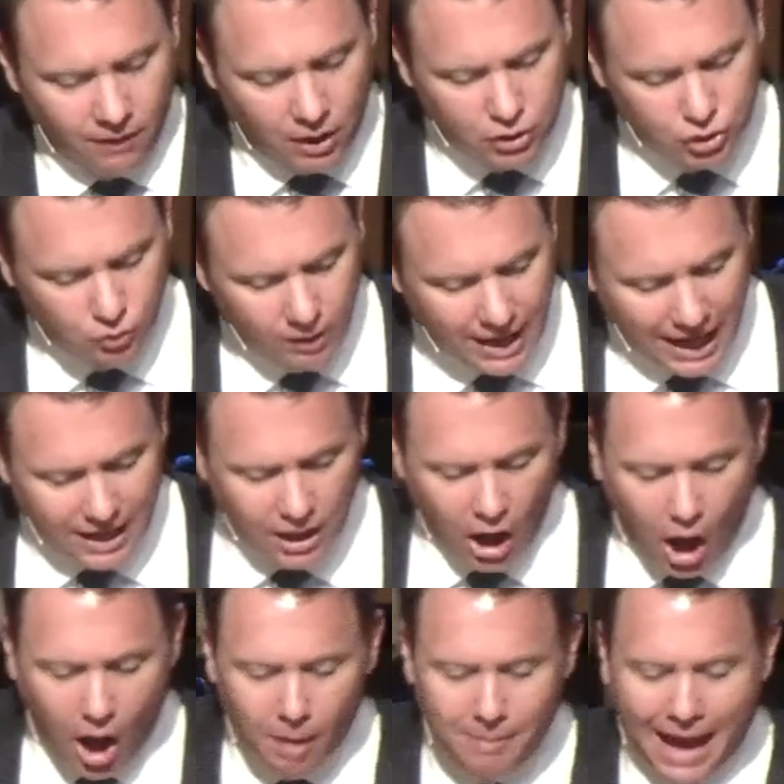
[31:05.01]
Verse 20, and in
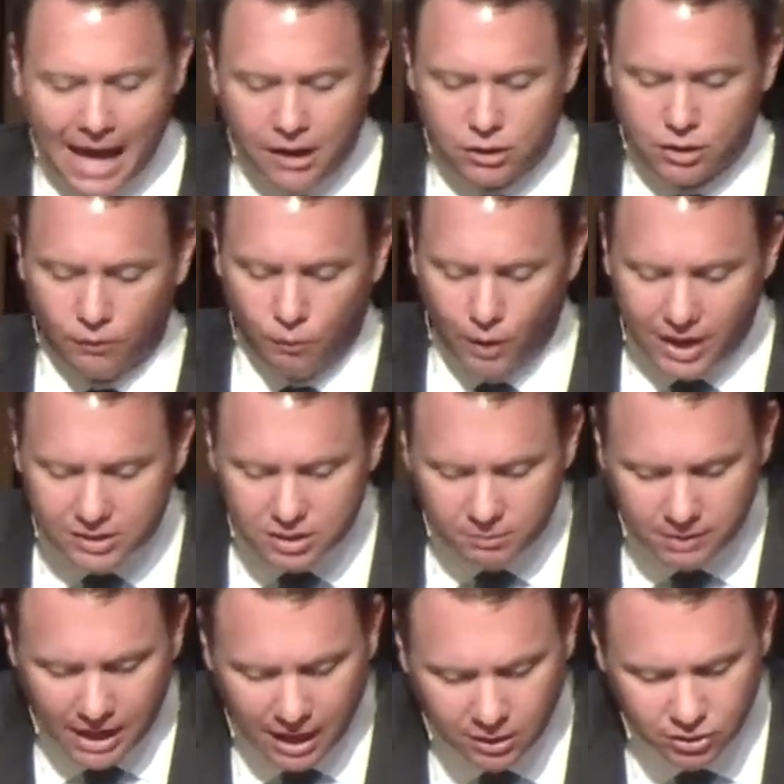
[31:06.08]
all matters of
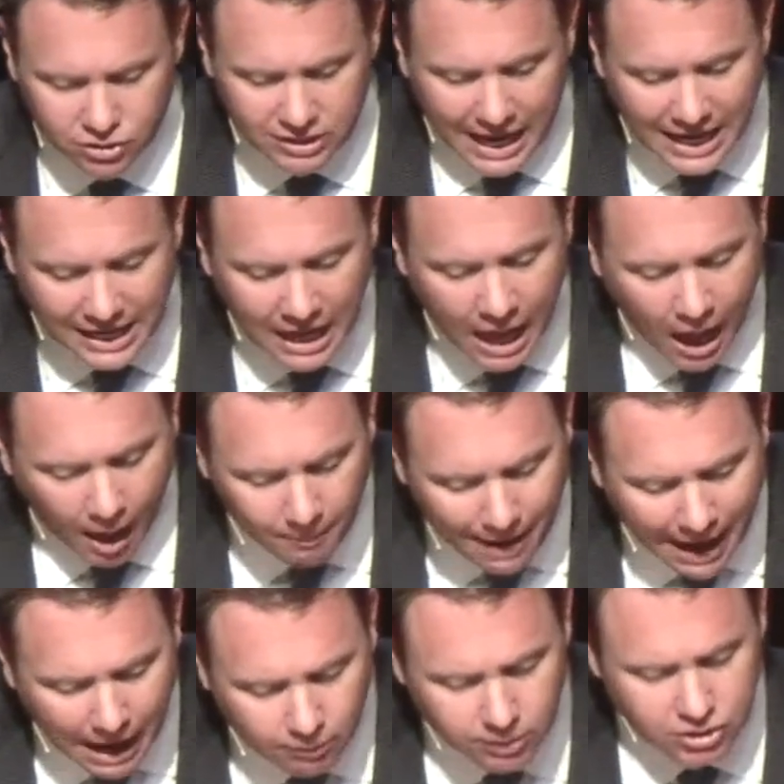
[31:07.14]
wisdom and understanding
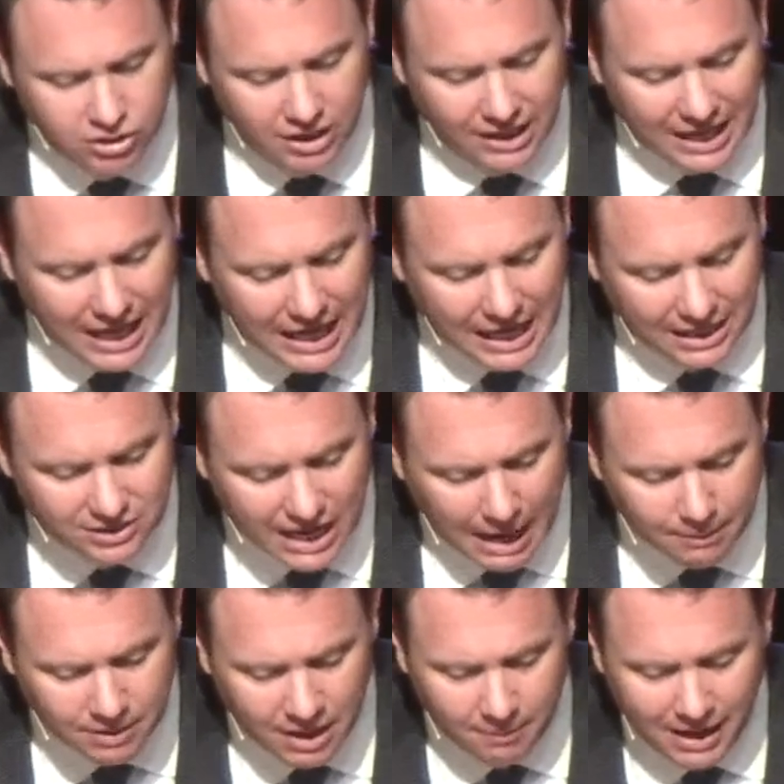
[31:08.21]
about which the king
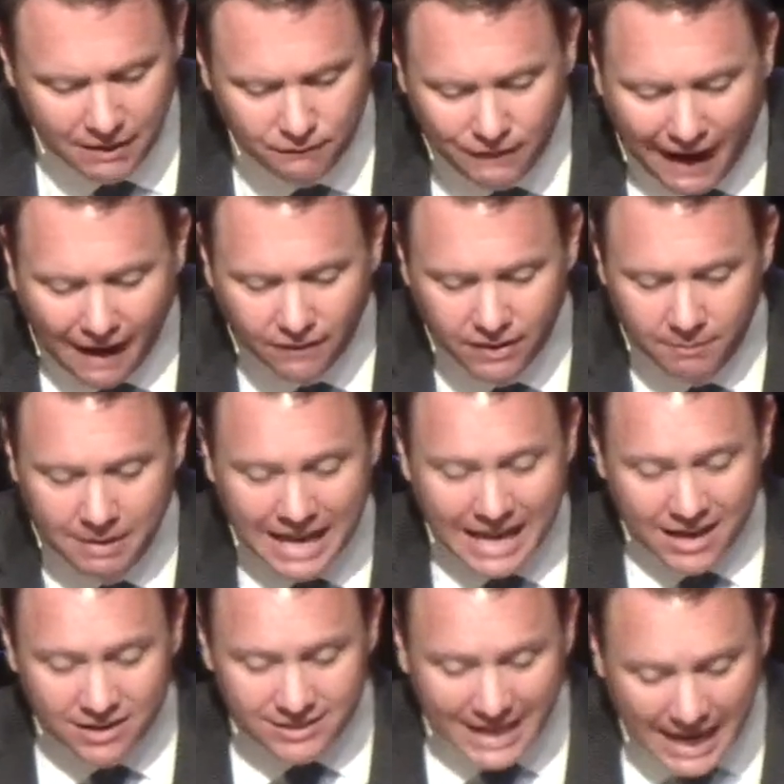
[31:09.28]
examined them, he found them
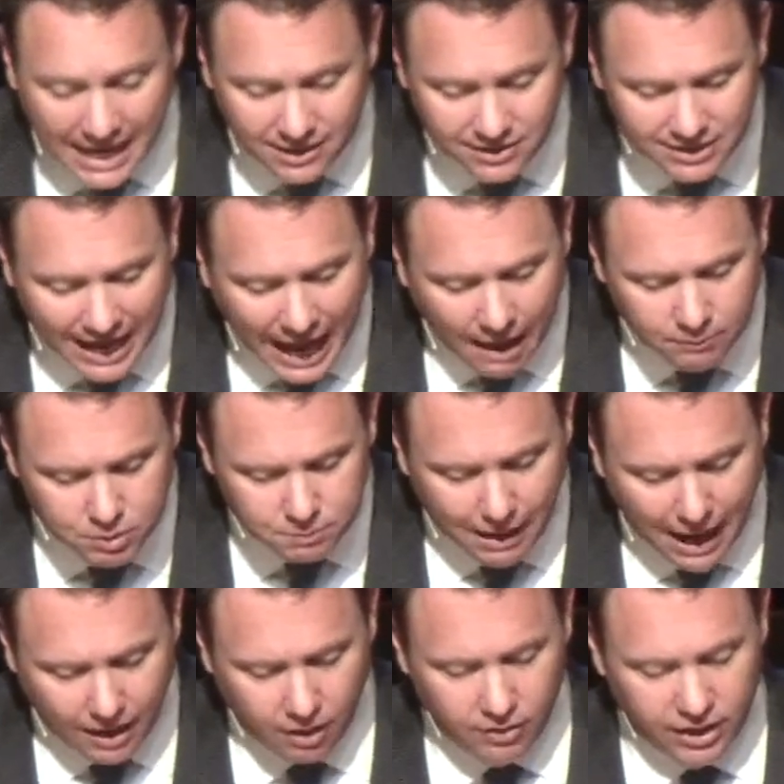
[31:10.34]
ten times
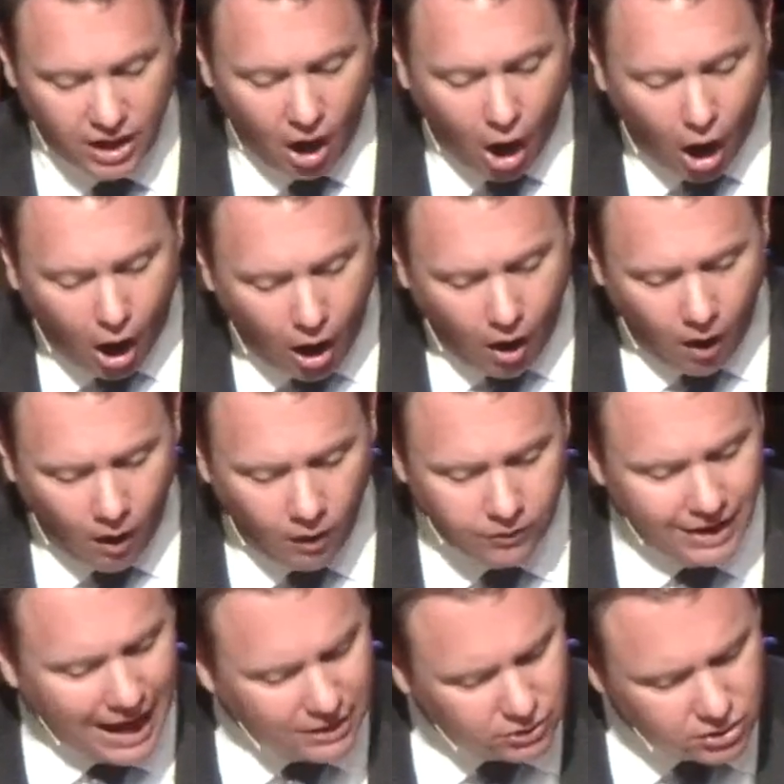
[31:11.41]
better than all,
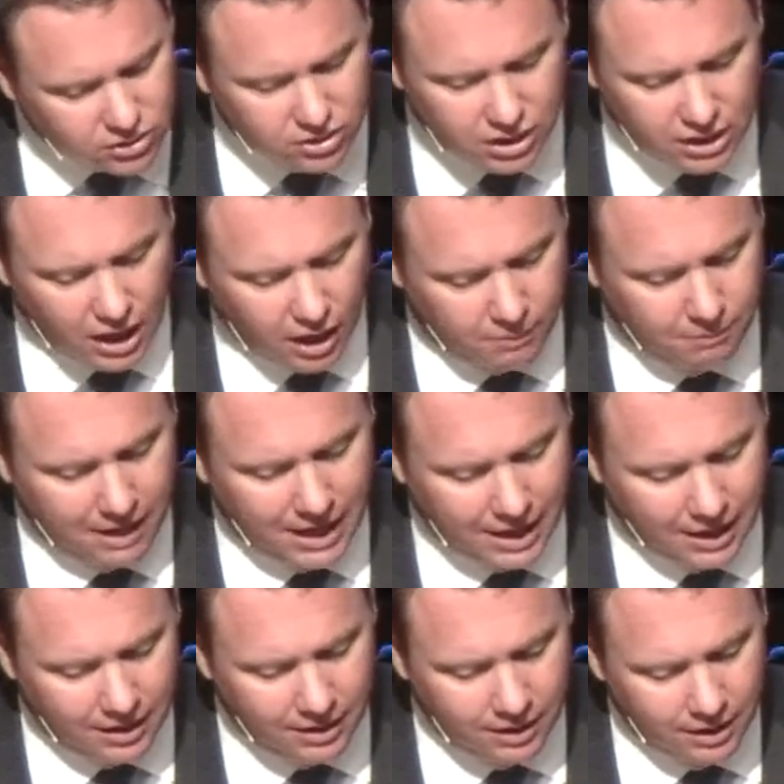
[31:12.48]
not just the young
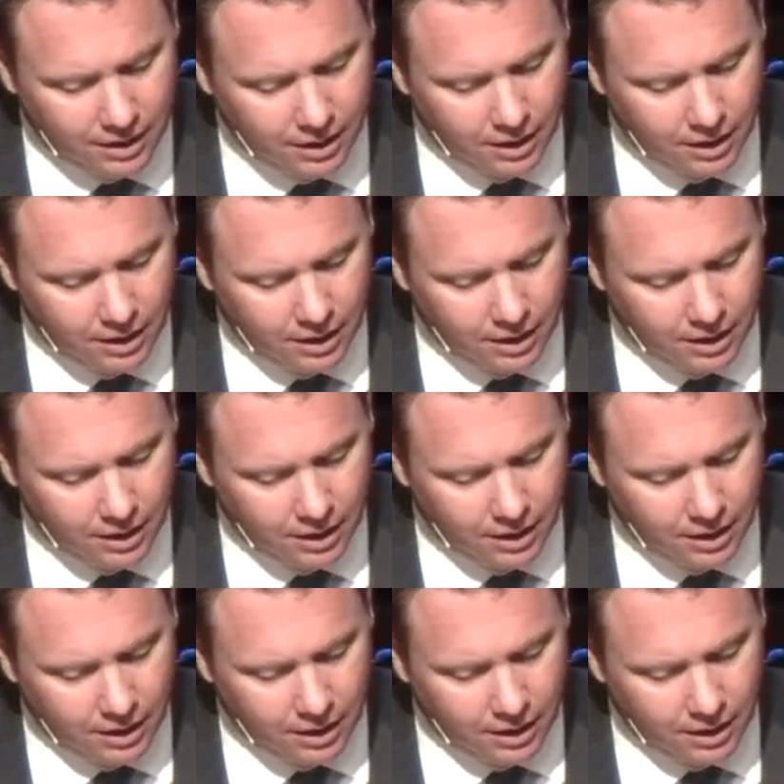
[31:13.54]
men,